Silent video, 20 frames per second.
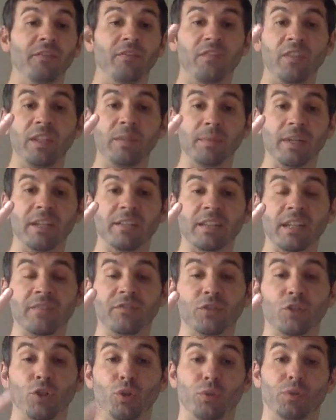Females
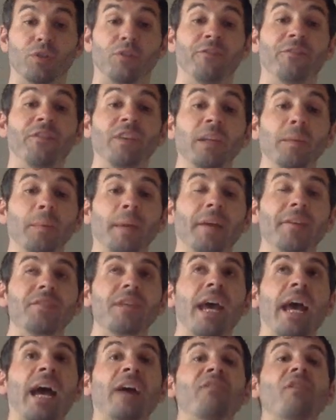have two, so females
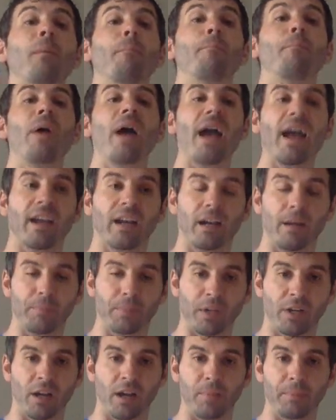have a
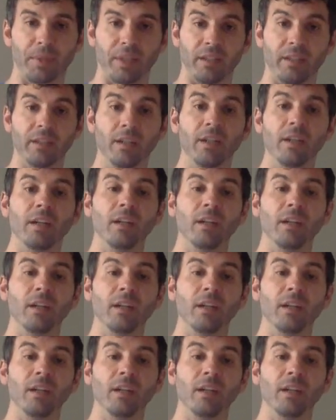backup copy.